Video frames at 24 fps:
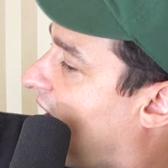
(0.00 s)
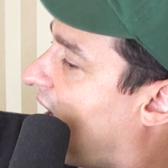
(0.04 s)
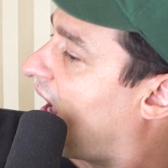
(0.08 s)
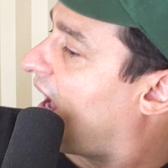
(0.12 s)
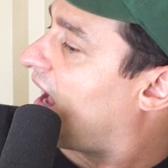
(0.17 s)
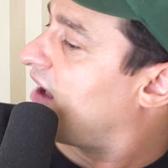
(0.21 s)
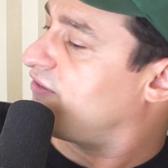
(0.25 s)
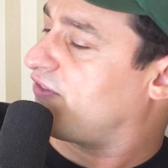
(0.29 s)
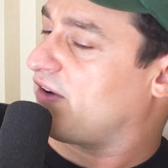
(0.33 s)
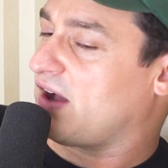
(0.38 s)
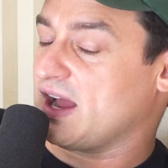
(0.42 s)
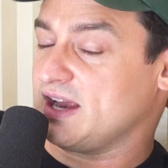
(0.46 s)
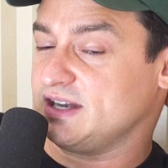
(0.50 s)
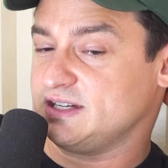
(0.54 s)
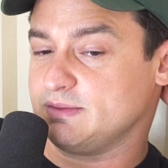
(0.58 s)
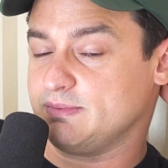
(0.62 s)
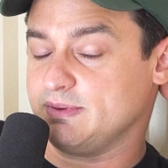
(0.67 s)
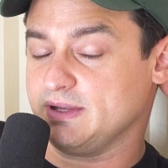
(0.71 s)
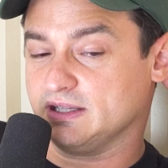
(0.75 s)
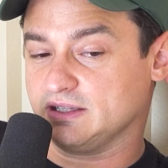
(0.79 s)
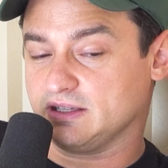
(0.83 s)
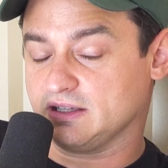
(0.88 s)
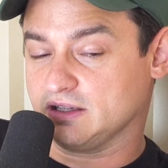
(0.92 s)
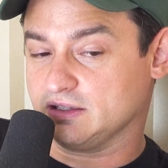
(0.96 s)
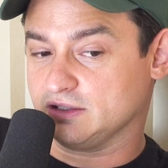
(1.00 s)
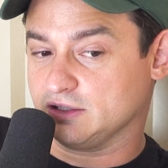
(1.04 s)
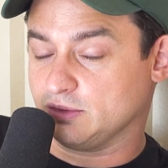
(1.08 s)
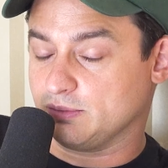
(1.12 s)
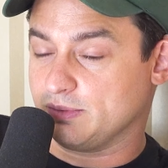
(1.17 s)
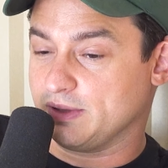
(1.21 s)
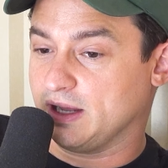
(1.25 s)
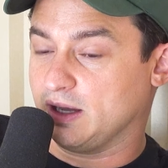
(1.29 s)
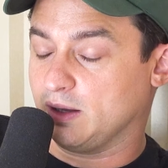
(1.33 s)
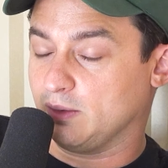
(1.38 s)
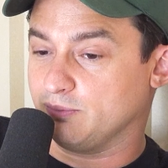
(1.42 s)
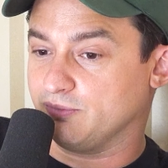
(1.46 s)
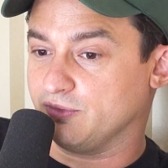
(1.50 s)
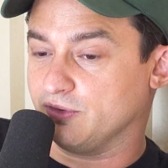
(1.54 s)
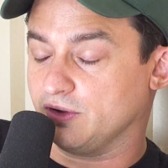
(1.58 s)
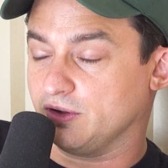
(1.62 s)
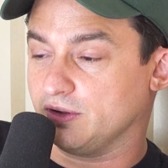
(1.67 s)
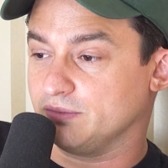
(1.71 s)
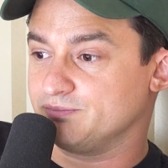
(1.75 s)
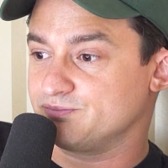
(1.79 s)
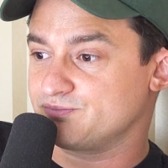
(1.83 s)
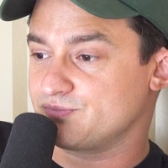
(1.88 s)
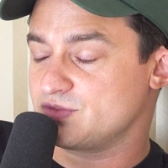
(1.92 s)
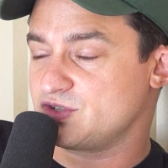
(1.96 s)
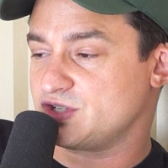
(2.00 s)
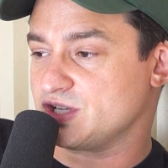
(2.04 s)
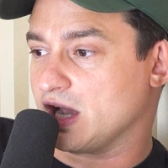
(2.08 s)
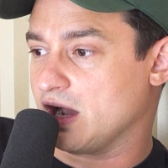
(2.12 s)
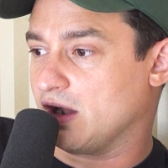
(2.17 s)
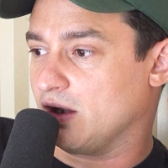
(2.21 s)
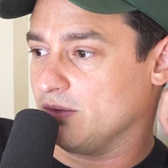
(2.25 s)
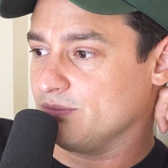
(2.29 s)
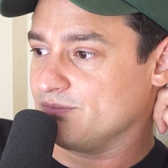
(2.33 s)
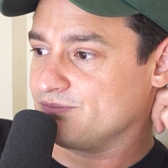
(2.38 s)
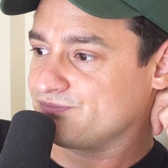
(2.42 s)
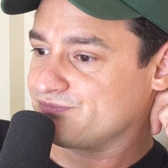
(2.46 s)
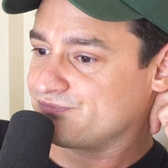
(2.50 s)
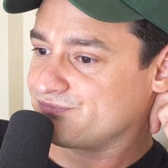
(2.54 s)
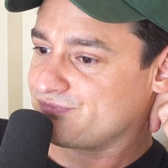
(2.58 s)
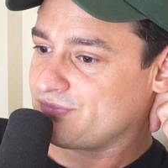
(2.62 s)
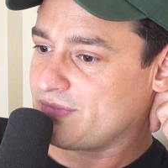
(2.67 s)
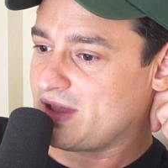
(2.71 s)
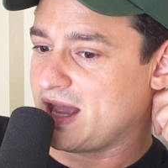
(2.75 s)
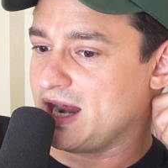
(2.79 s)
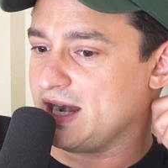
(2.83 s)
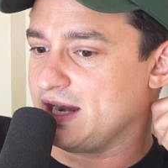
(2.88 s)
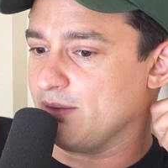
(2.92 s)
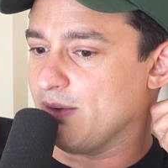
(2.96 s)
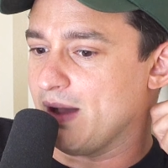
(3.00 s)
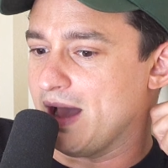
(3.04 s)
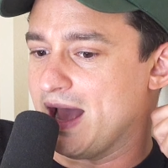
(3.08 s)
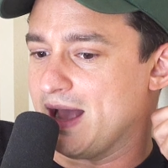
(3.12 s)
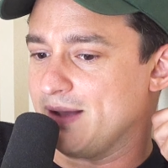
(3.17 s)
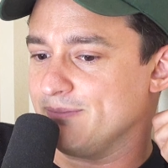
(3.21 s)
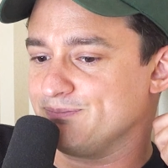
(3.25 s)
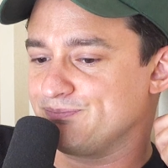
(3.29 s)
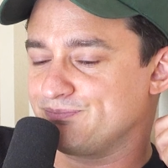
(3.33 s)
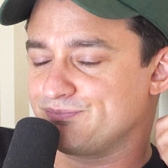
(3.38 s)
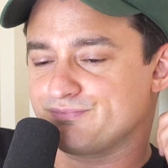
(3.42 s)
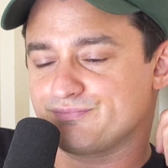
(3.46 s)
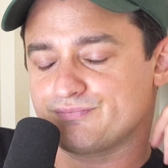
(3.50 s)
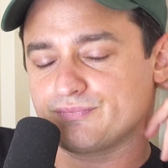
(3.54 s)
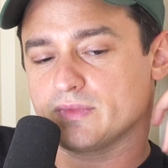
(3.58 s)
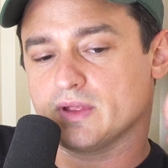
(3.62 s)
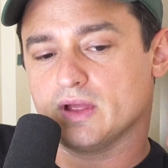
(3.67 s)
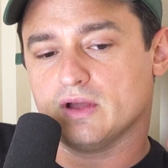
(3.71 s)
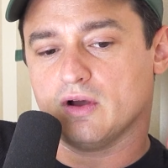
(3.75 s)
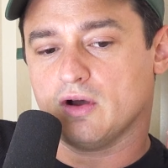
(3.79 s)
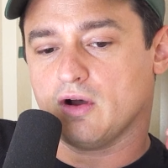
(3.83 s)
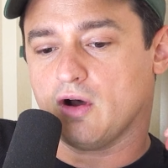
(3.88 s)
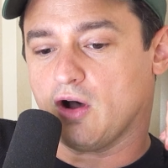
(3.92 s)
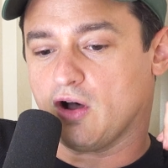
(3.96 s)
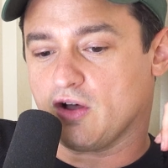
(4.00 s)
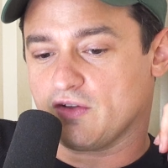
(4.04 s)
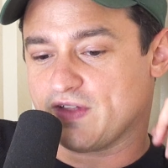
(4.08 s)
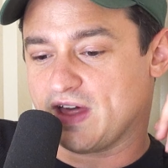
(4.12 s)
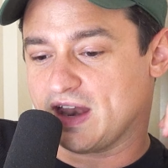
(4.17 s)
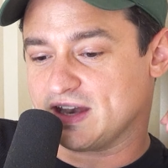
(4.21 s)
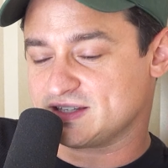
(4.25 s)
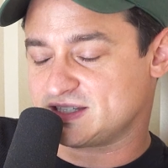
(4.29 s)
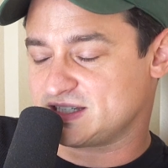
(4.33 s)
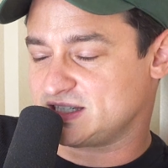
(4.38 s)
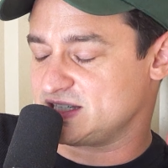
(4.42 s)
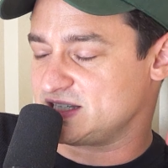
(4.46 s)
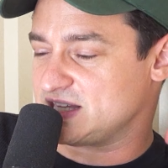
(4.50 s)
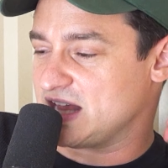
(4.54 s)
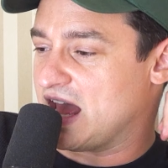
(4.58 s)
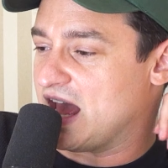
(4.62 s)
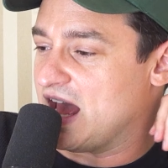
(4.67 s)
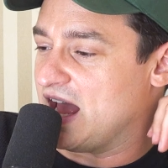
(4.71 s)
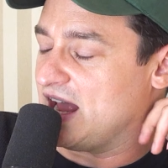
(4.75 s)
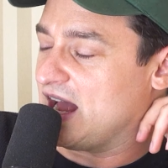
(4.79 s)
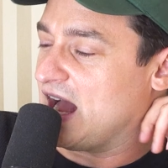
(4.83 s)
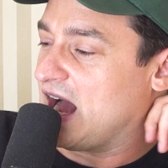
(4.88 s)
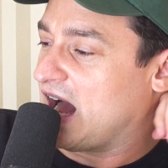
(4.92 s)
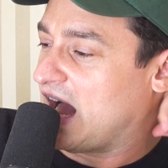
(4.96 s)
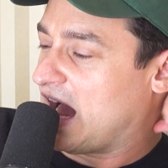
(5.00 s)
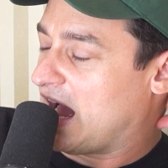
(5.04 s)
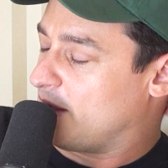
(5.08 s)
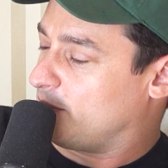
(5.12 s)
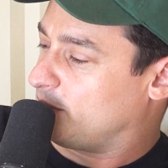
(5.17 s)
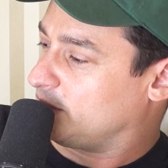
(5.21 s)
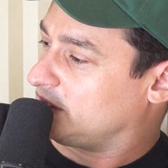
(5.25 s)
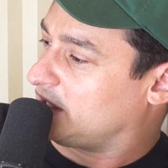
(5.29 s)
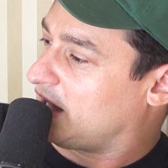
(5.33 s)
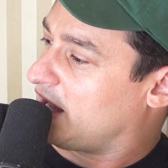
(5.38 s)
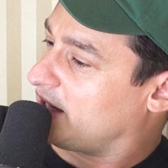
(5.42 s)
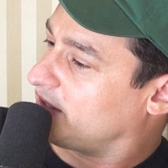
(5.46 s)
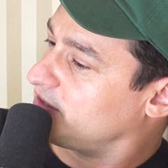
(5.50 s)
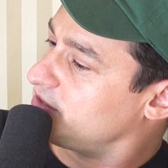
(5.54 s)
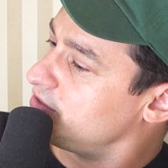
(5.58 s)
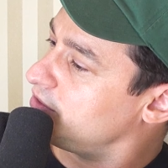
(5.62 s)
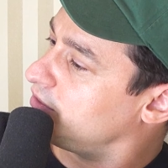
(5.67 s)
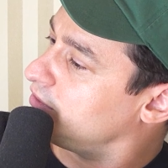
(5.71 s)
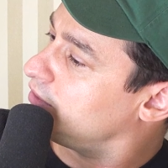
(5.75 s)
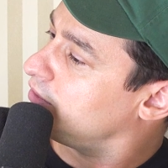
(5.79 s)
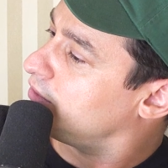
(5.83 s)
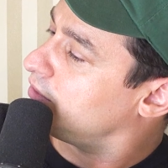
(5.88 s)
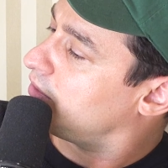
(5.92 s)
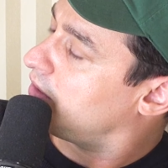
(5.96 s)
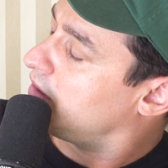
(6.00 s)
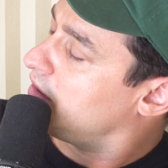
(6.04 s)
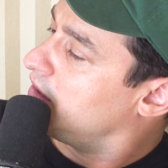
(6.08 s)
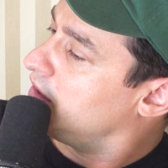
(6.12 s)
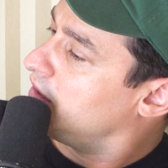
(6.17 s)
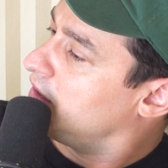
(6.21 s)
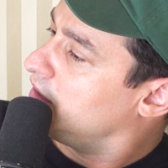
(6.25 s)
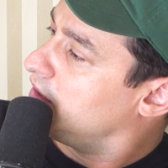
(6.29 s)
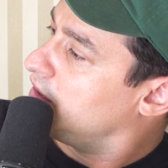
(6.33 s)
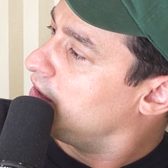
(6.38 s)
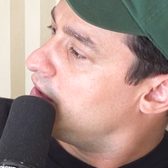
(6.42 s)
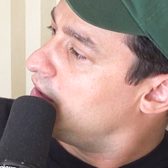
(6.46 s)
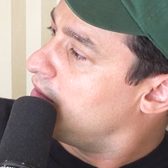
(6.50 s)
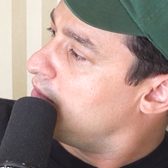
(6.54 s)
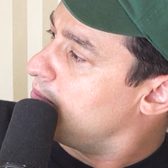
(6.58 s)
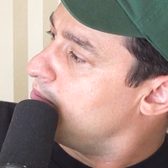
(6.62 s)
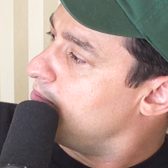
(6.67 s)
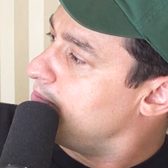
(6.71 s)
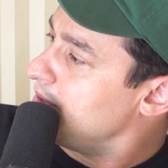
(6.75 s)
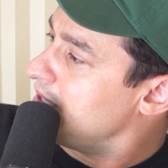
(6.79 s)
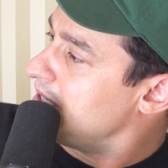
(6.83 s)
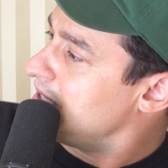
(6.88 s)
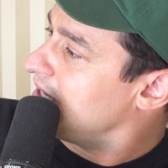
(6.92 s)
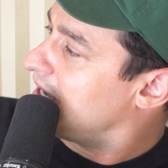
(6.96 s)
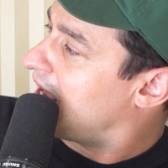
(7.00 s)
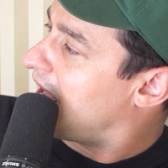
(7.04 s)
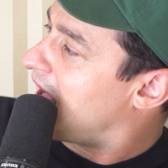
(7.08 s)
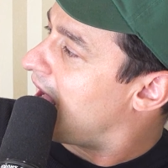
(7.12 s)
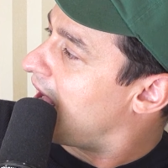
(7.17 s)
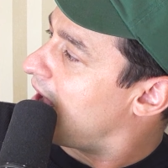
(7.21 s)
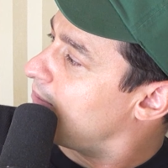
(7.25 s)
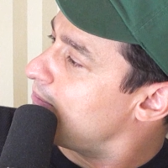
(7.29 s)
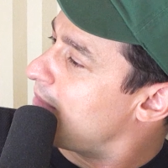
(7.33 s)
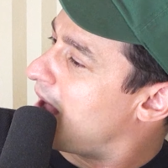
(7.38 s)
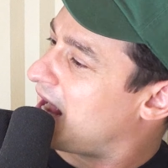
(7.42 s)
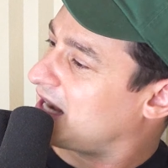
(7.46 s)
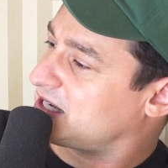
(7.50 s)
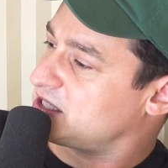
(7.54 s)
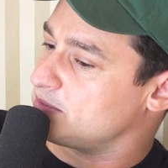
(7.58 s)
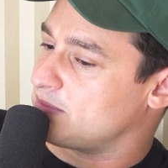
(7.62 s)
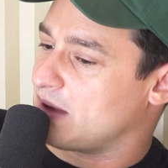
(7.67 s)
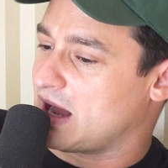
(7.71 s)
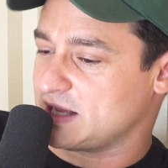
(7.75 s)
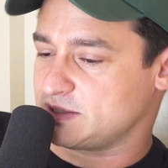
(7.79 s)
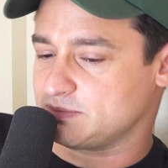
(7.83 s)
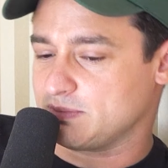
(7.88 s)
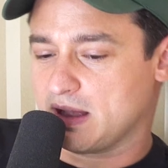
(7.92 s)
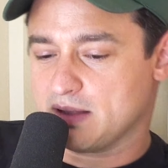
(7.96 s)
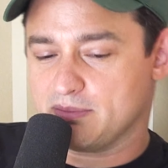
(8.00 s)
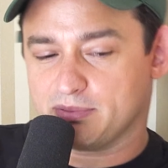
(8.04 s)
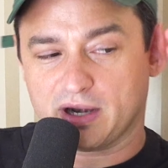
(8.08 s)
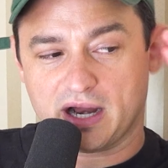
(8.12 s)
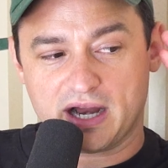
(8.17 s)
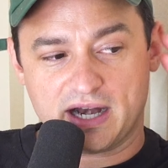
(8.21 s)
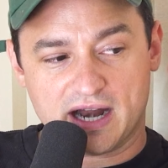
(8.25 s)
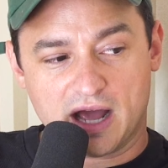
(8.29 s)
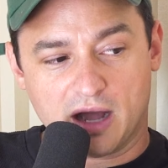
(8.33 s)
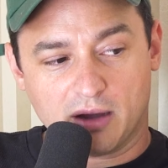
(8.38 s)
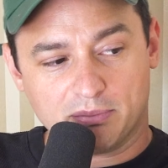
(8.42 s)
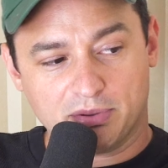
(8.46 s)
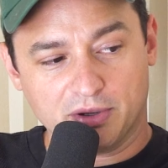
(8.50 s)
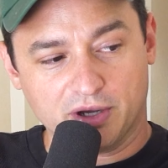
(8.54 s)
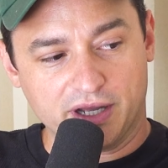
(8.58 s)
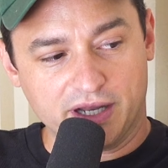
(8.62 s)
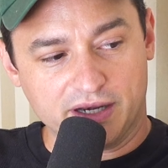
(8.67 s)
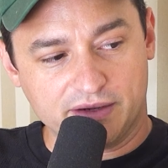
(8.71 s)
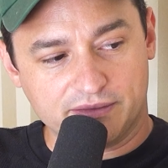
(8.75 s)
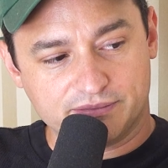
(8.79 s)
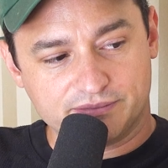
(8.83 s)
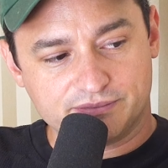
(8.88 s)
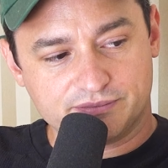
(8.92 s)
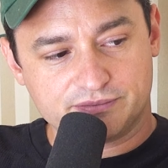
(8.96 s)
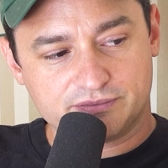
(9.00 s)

I find to be a little bit helpful. So, anyway, all that is to say, I would like to be uh, maximize my brain output